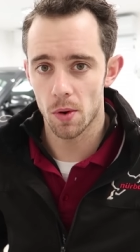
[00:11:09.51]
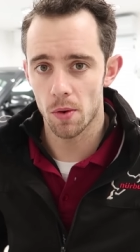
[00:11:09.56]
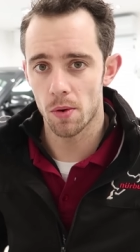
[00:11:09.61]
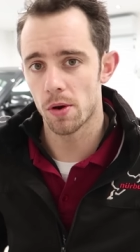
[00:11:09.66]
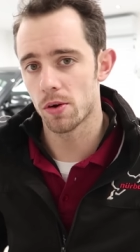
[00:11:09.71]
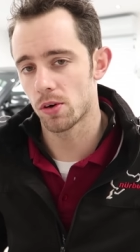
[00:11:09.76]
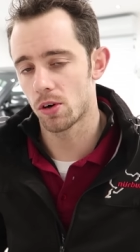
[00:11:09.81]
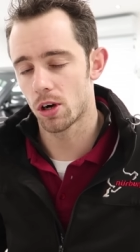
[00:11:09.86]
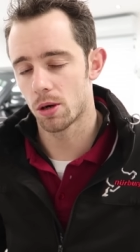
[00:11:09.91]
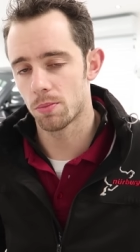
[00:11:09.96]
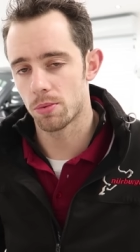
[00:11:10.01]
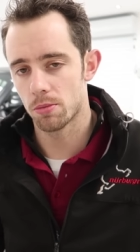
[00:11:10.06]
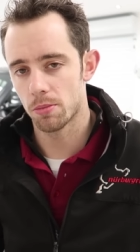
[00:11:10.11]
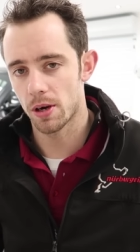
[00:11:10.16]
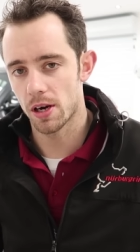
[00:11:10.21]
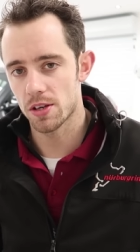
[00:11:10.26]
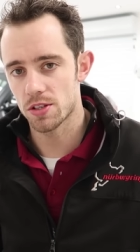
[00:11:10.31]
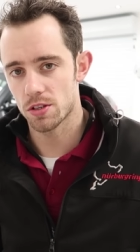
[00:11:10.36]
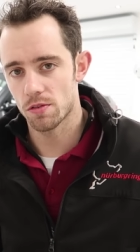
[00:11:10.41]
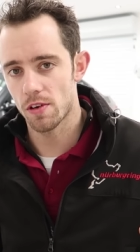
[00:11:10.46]
We won't
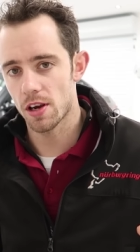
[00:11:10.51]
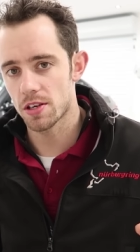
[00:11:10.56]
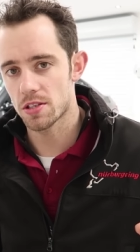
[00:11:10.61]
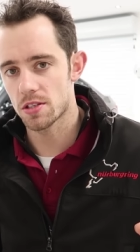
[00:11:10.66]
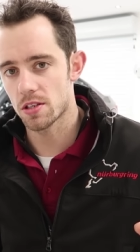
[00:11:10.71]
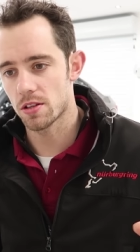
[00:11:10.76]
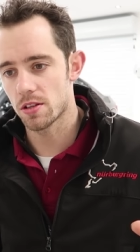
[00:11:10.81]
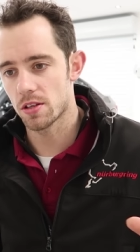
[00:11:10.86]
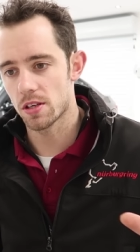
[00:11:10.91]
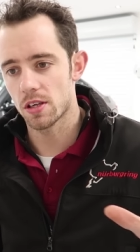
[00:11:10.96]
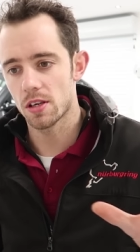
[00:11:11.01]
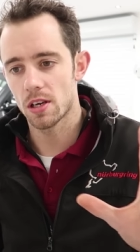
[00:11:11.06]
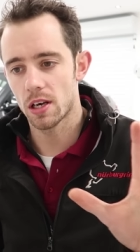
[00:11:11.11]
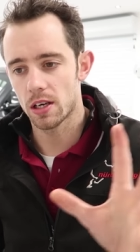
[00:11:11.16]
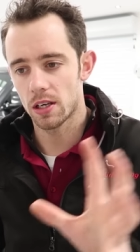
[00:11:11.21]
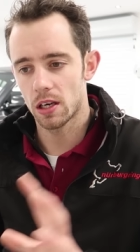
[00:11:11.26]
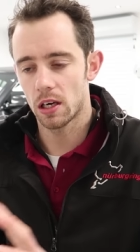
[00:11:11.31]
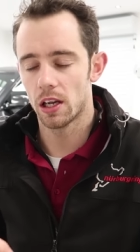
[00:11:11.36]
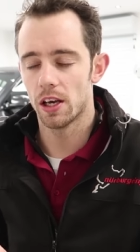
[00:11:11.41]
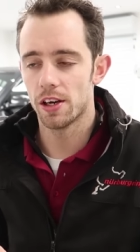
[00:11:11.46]
compromise the rest of the
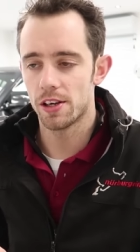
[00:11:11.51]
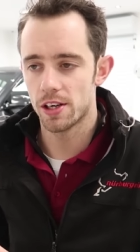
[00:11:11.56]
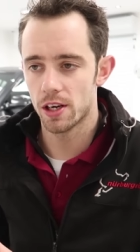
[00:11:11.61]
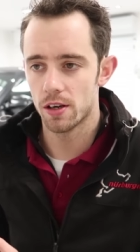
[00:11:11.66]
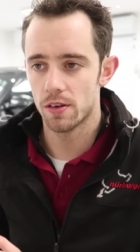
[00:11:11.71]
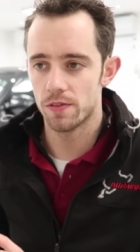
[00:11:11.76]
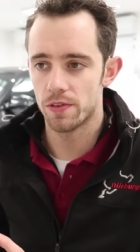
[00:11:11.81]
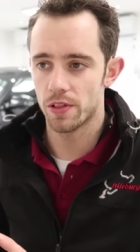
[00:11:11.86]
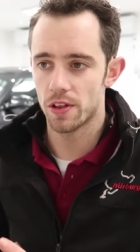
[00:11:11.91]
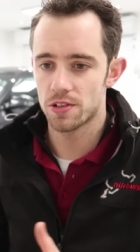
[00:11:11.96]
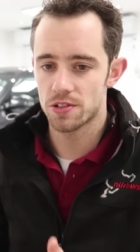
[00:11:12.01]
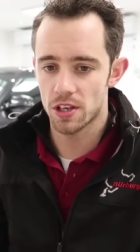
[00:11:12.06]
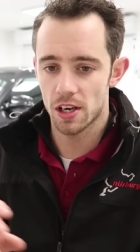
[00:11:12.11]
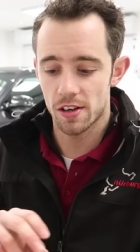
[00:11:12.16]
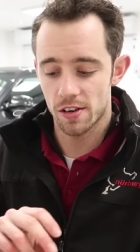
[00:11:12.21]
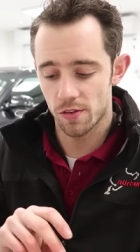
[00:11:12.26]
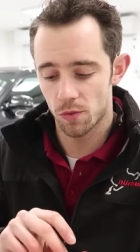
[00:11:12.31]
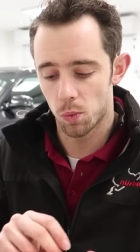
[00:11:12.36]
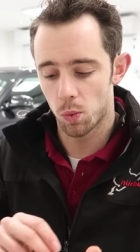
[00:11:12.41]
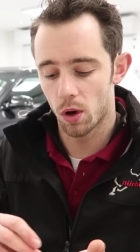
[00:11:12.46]
clear coat for the
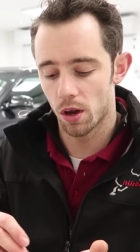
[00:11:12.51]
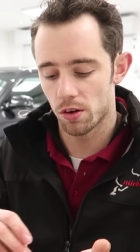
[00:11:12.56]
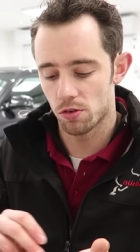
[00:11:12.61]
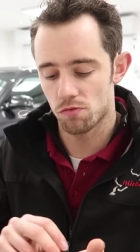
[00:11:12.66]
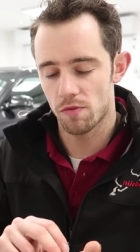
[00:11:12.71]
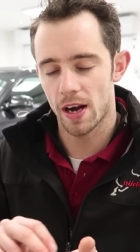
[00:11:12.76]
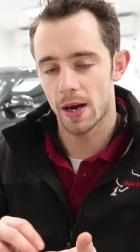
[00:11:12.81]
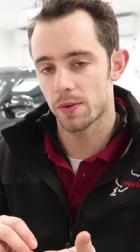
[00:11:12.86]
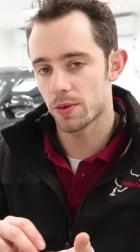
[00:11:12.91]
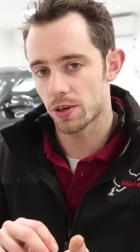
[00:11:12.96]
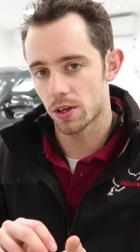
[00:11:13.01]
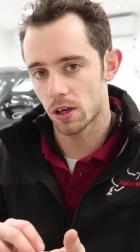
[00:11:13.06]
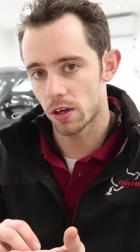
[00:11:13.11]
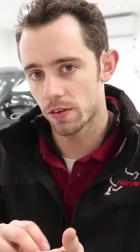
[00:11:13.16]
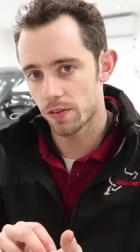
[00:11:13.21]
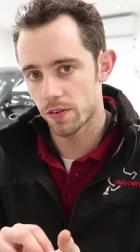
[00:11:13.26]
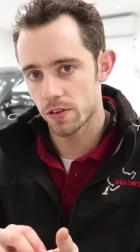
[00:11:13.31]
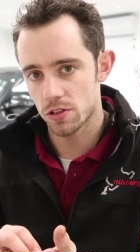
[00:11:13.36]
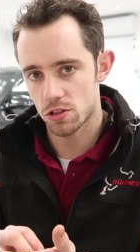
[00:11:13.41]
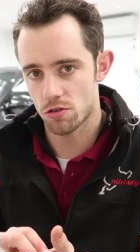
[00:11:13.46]
sake of one rounded
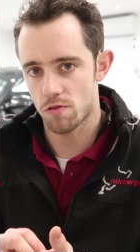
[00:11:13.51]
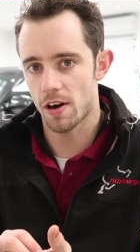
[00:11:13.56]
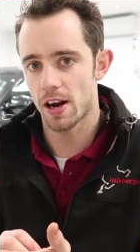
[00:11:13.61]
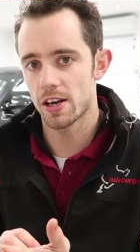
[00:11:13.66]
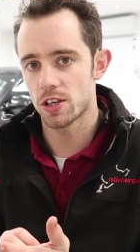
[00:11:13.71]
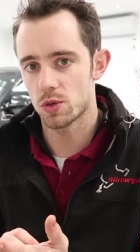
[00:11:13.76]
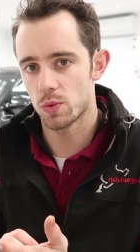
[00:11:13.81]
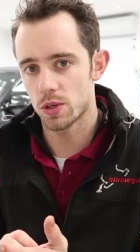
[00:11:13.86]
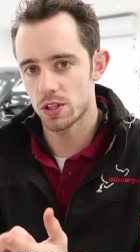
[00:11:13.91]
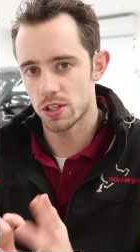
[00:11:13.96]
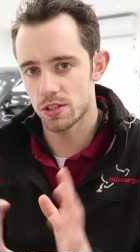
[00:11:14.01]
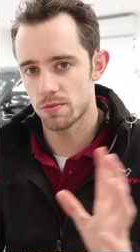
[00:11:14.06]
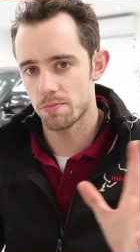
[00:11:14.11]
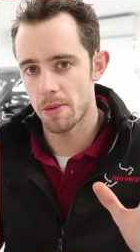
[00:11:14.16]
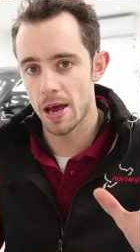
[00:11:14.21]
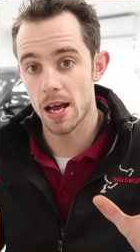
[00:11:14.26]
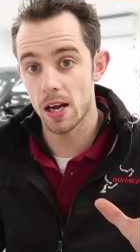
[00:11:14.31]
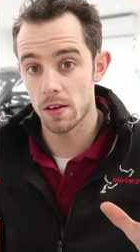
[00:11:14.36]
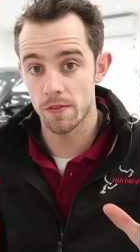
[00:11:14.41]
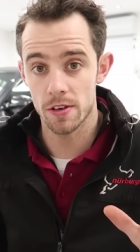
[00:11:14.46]
off scratch, which is
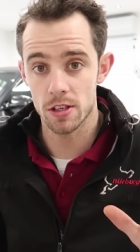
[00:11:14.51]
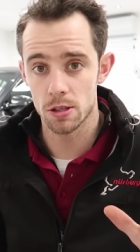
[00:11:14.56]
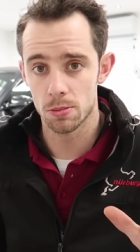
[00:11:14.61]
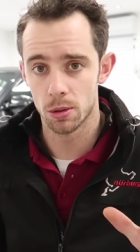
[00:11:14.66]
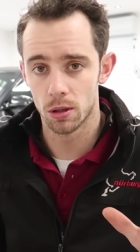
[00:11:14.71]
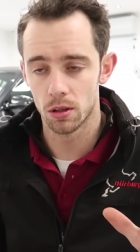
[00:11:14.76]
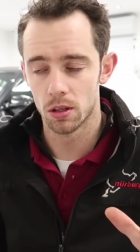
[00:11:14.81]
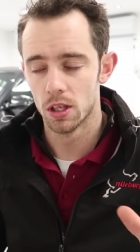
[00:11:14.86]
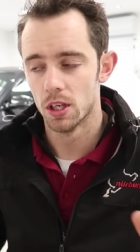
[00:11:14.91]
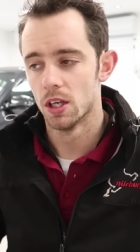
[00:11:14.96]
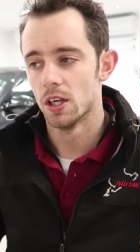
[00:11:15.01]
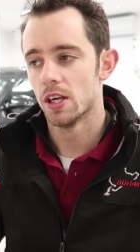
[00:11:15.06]
barely visible.